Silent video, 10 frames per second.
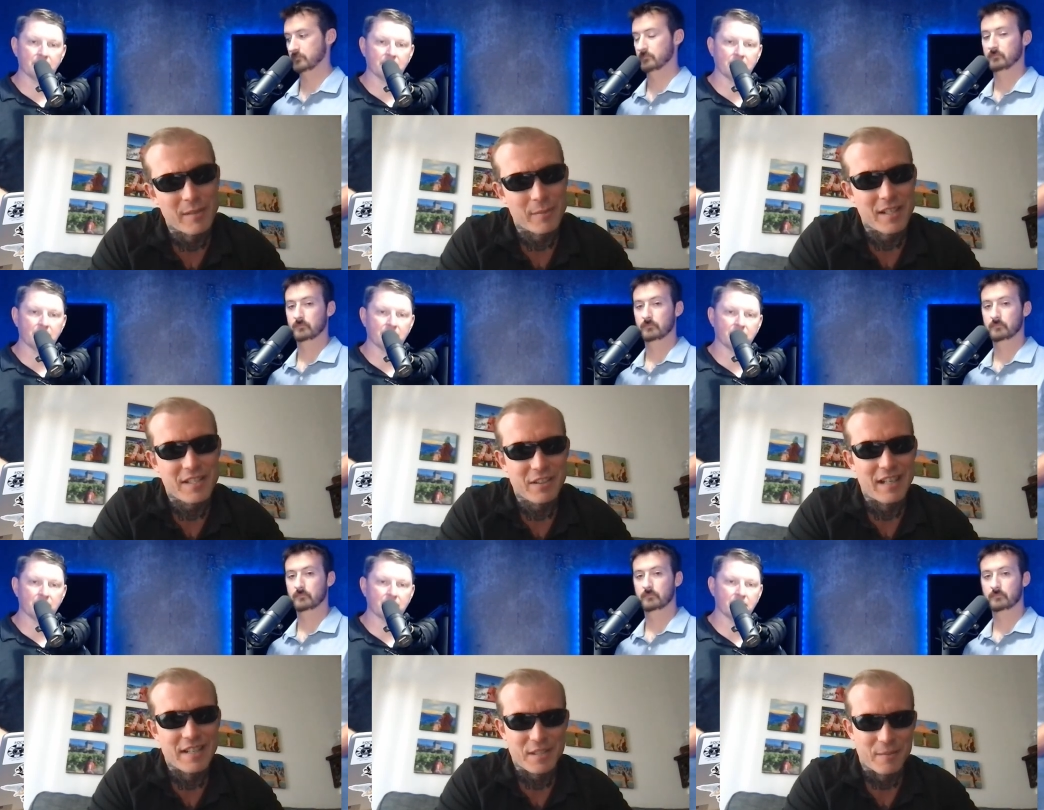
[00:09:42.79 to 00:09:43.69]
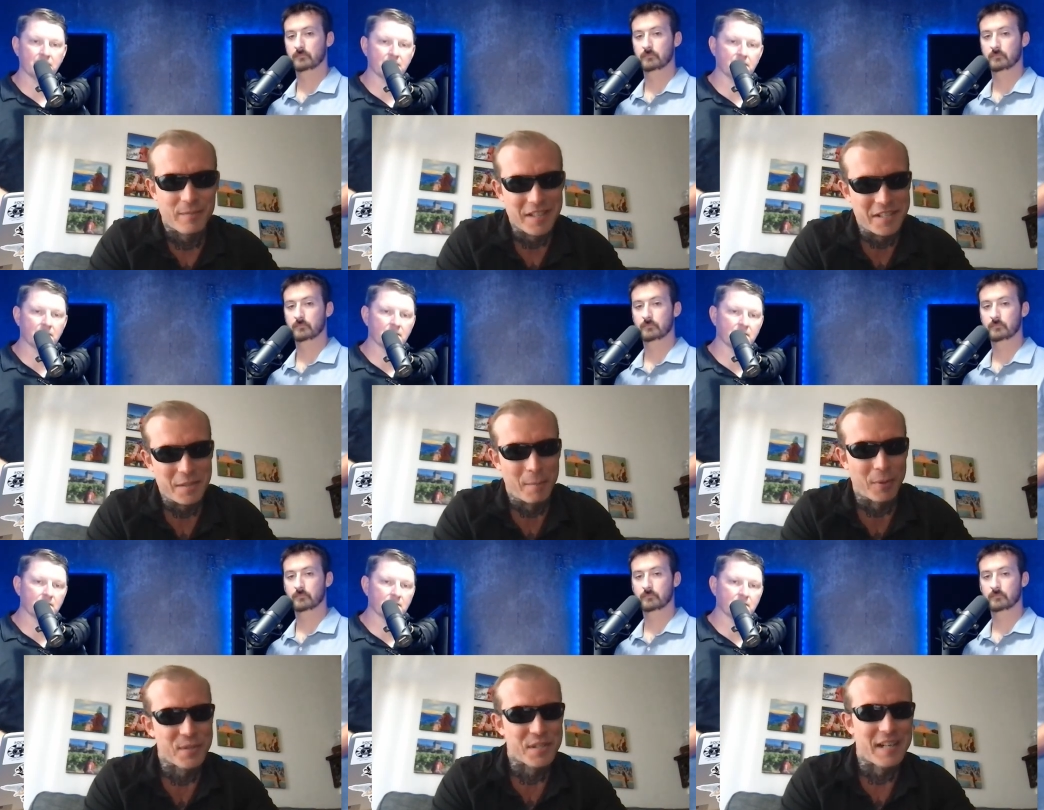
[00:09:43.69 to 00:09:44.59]
Speaker 1: right, but I still had some some
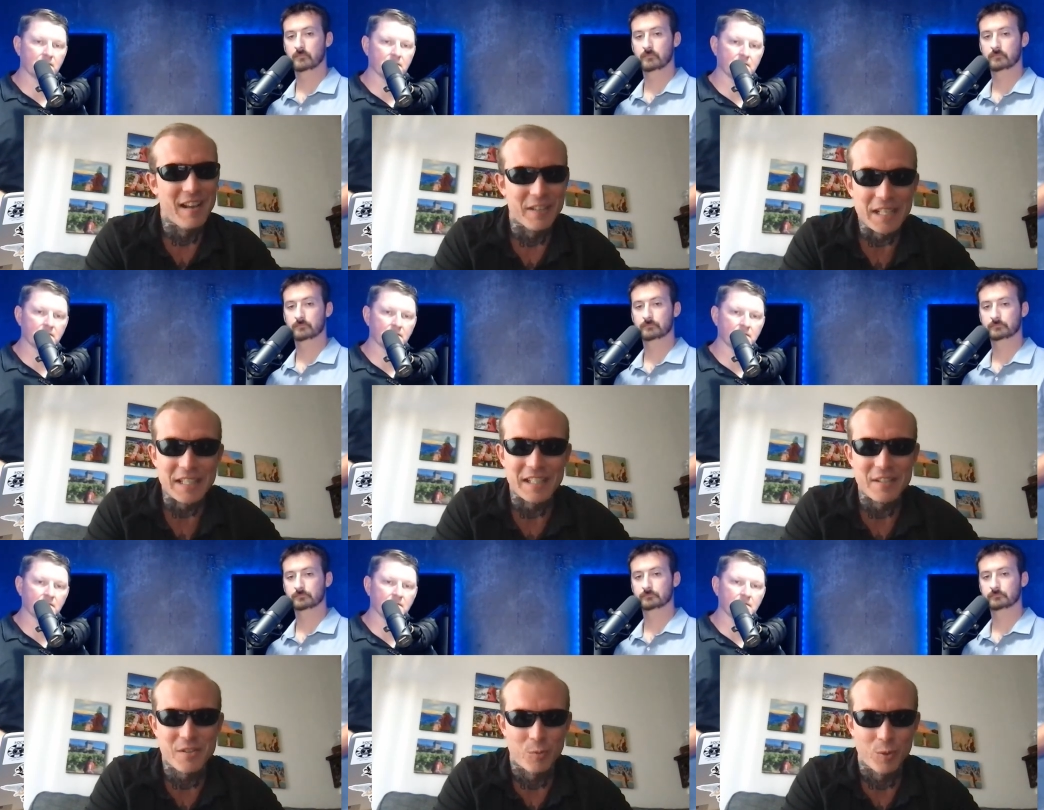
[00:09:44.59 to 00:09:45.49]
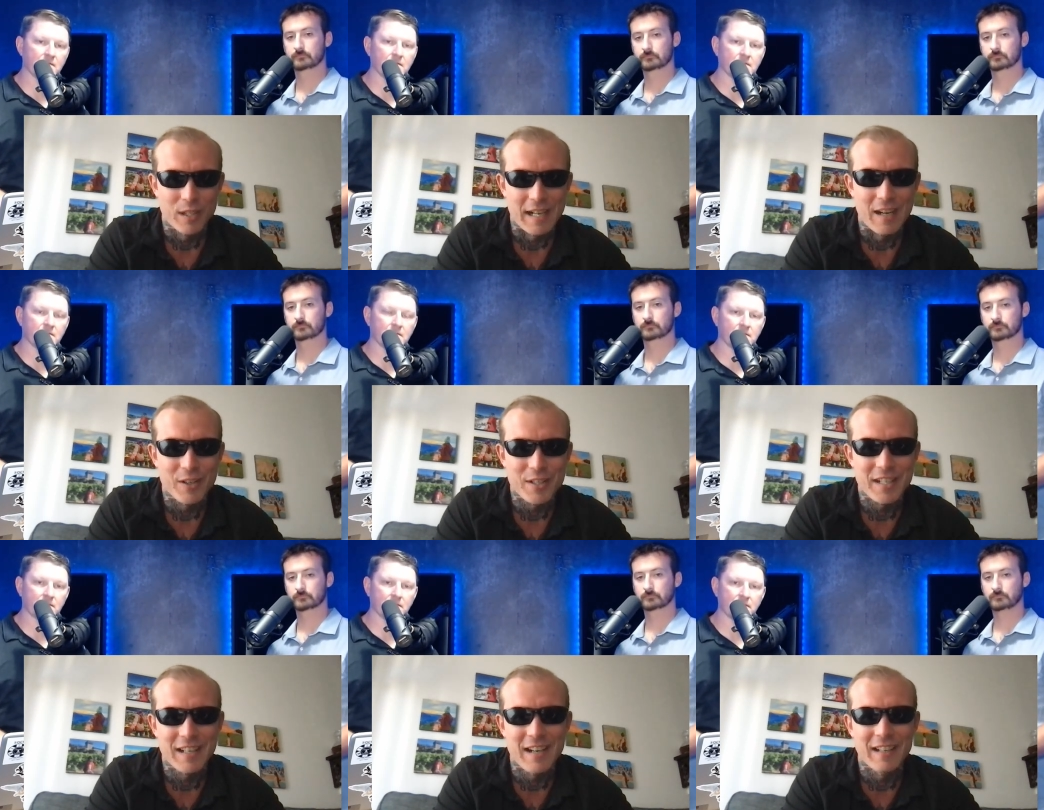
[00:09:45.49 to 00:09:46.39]
personality kinks to work out.
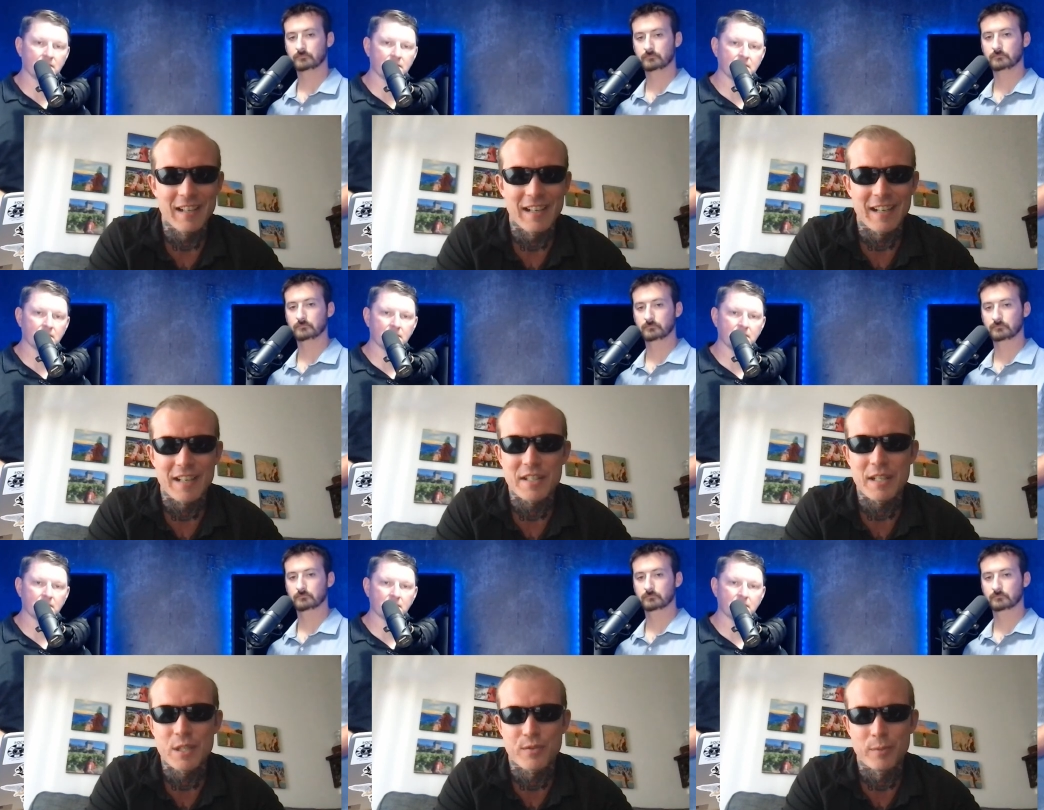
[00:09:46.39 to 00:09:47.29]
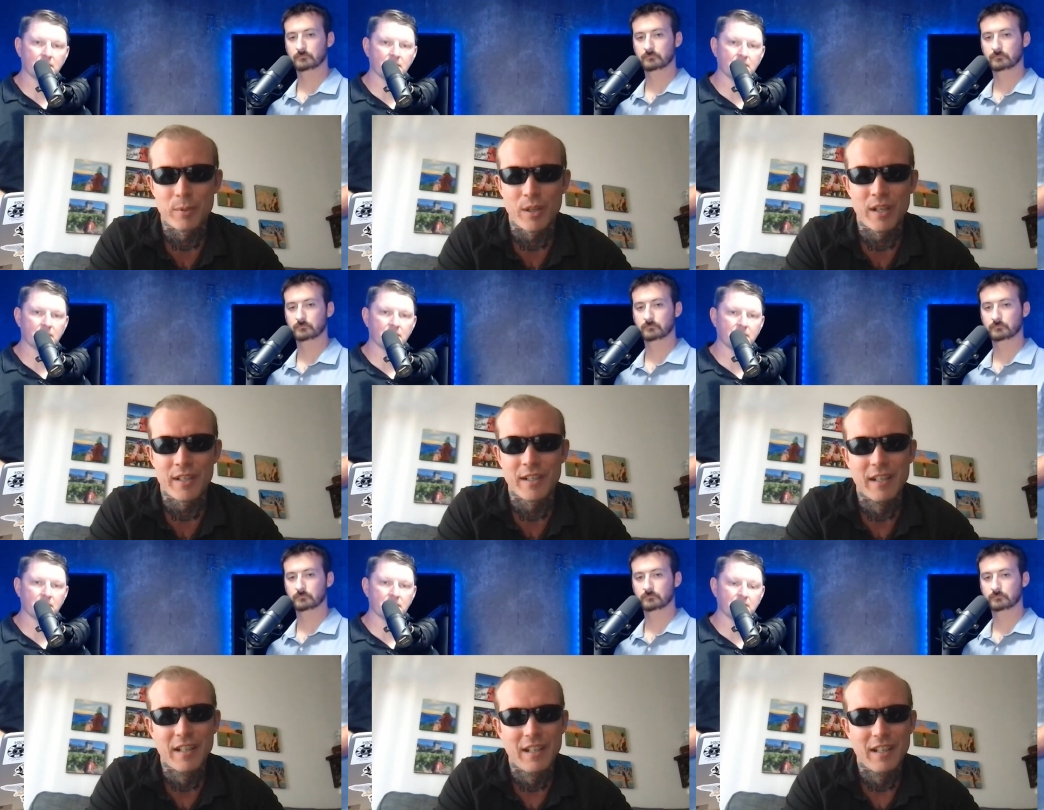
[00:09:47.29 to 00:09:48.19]
So I kind of I got a taste for blood,
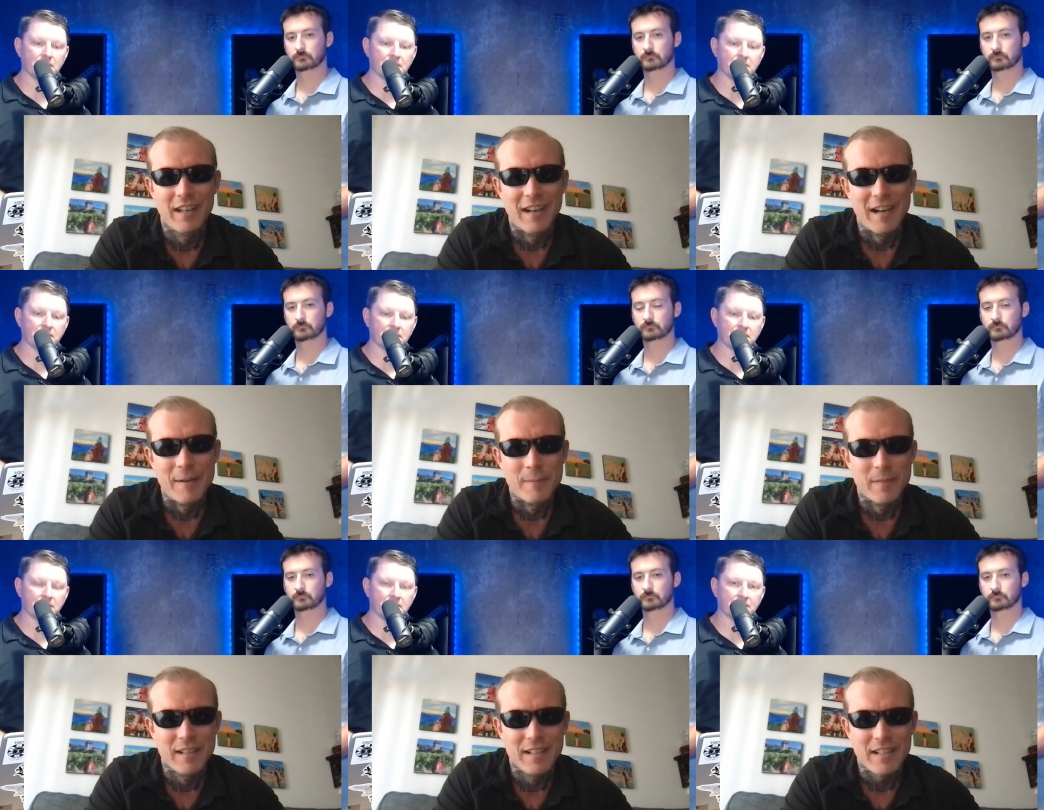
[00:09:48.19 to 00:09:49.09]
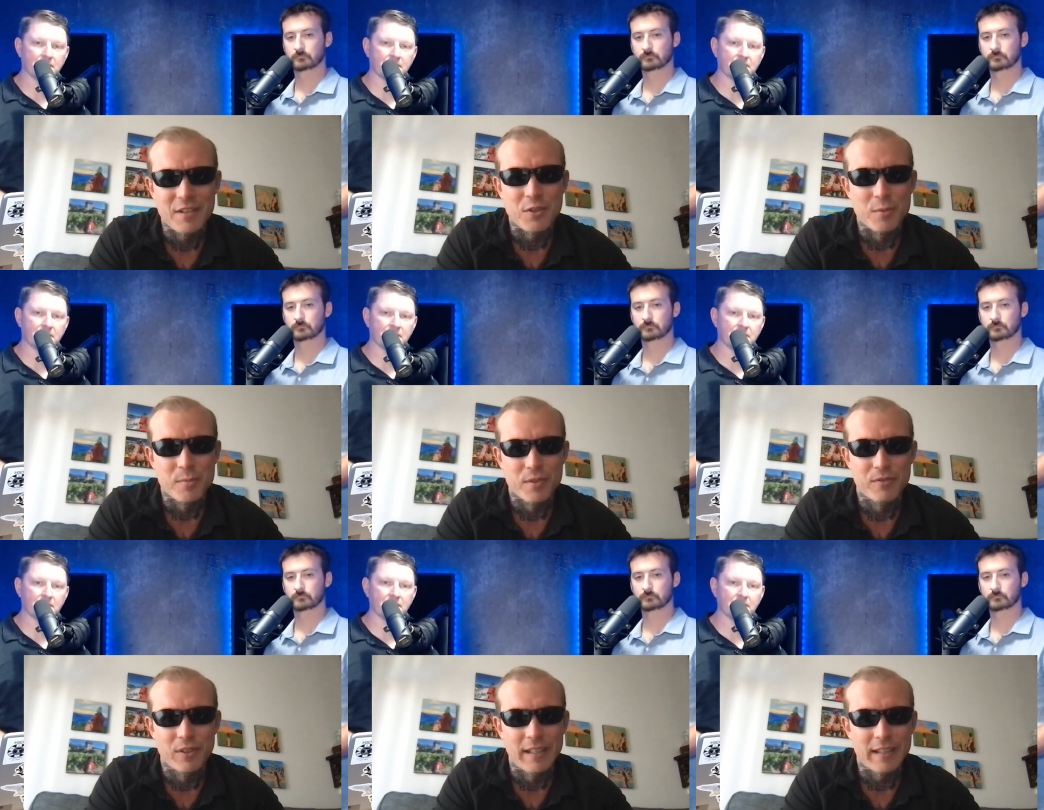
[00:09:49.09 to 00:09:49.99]
um, in terms
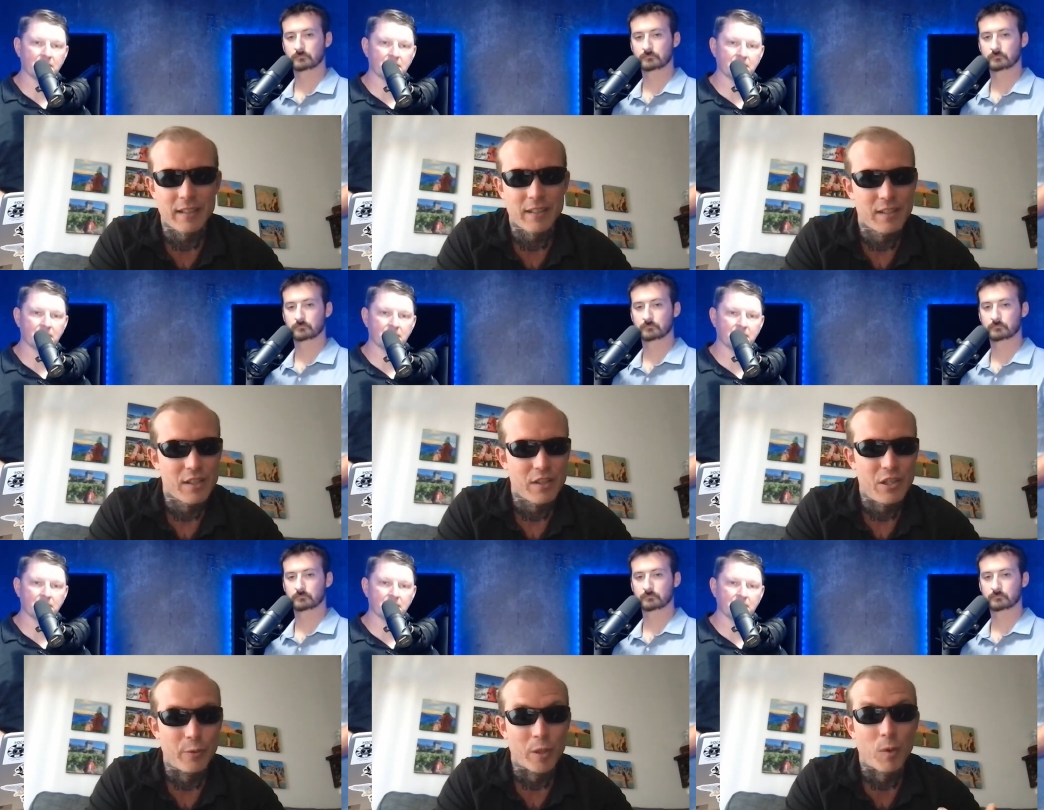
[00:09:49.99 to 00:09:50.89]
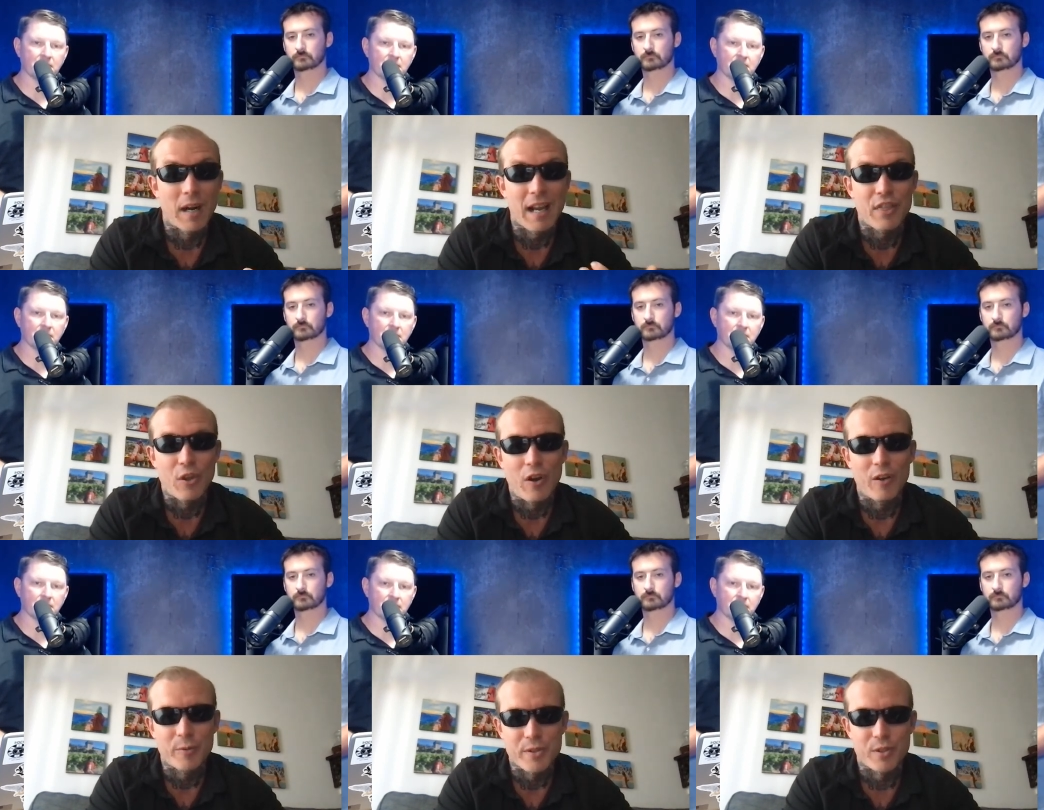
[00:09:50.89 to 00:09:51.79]
of like doing what I
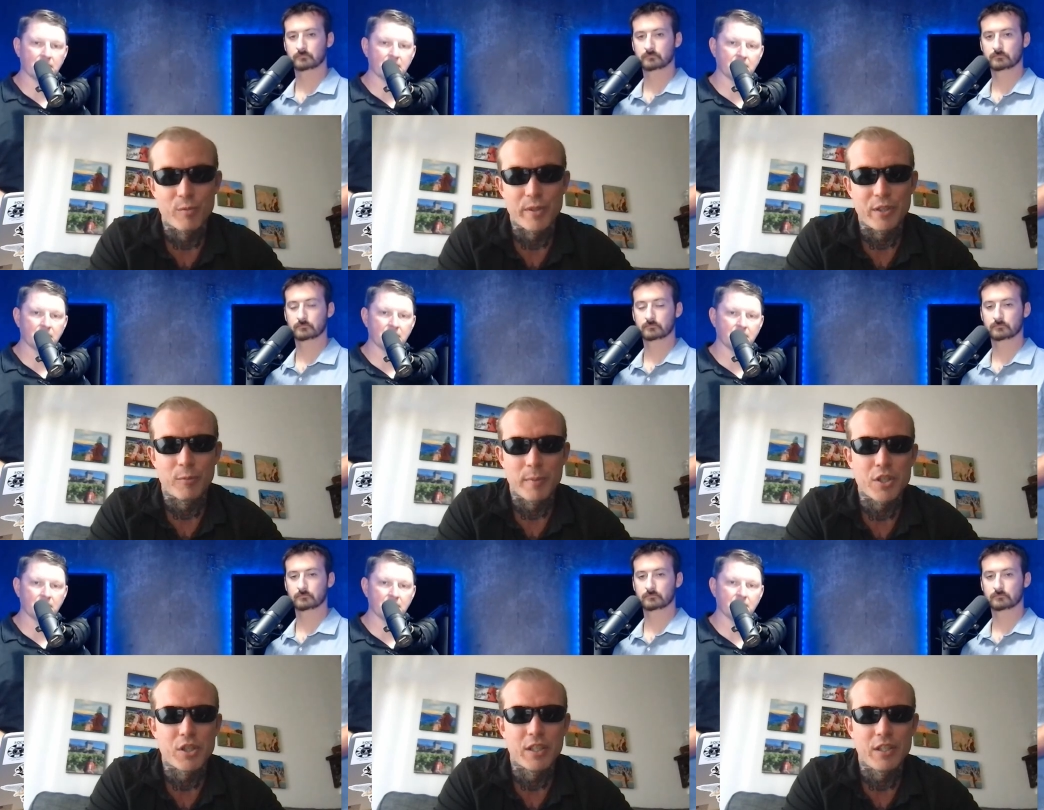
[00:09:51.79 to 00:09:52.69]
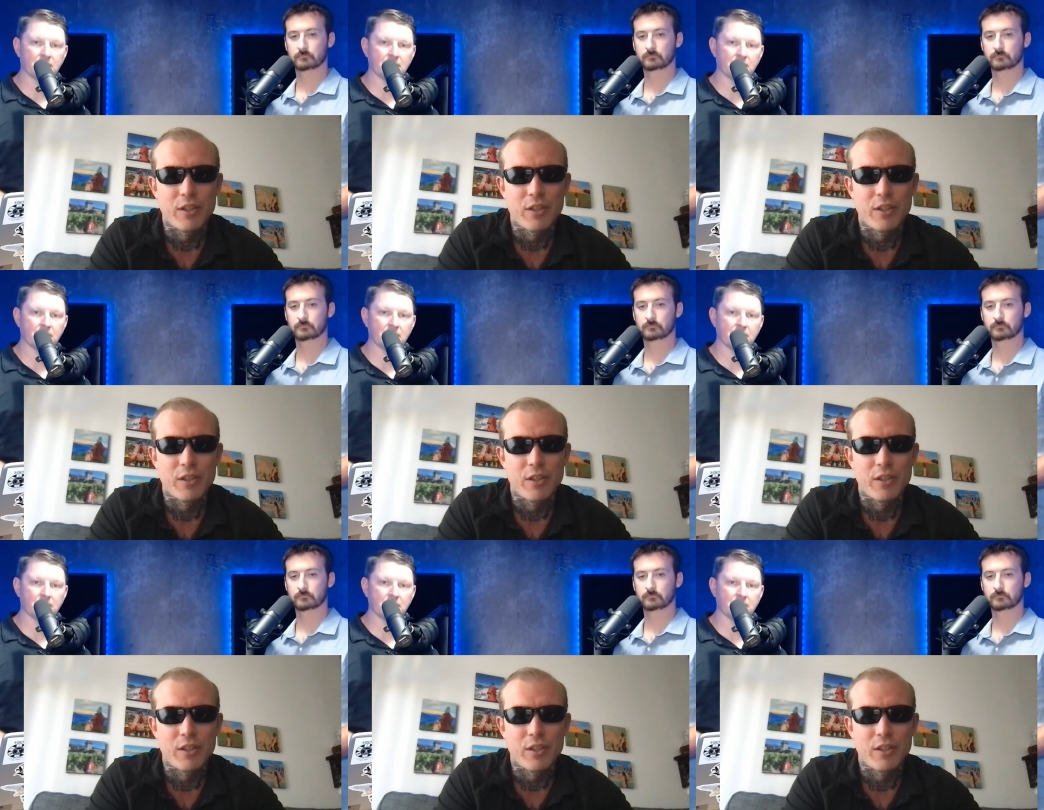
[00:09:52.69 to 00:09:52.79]
thought was the real mission.